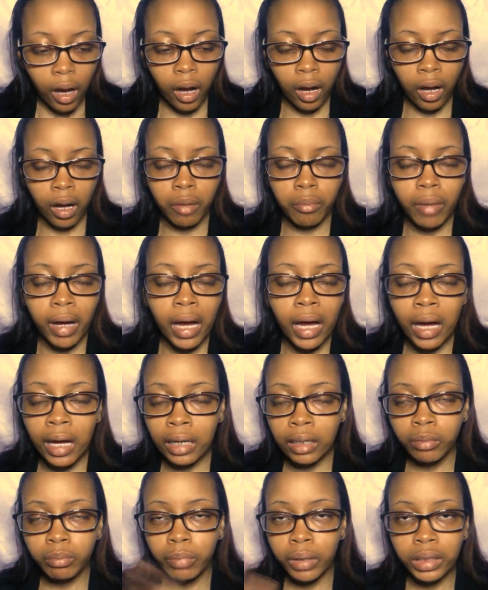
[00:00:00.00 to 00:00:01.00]

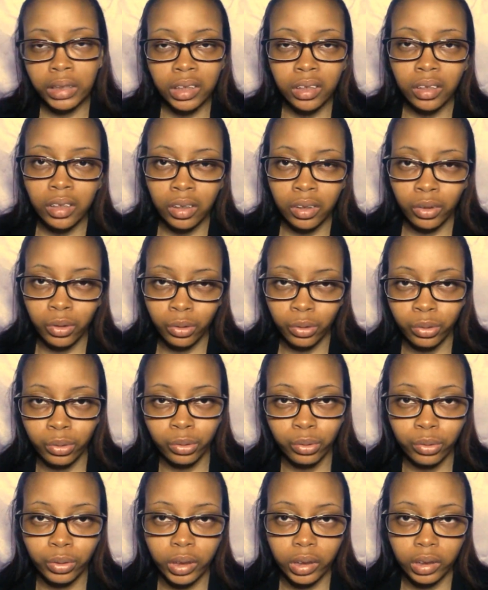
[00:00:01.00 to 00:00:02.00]
I basically
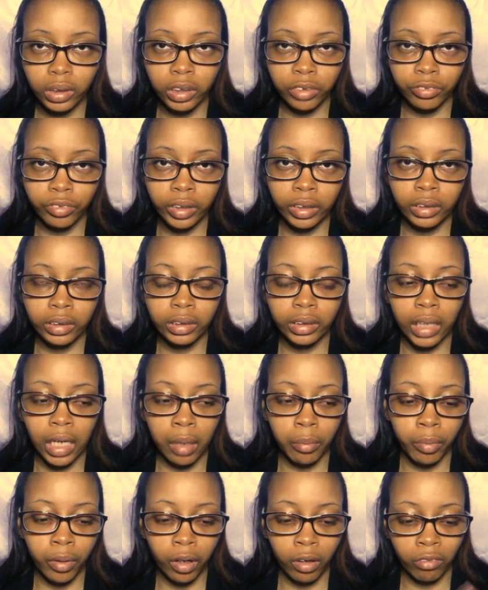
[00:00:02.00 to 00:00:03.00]
Googled different
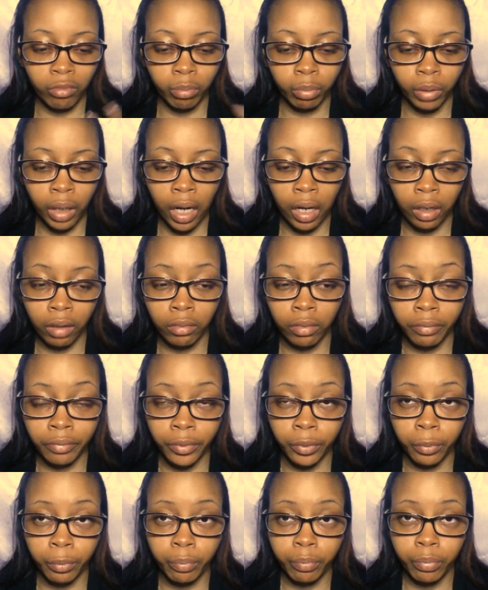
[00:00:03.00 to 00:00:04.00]
type of blogger review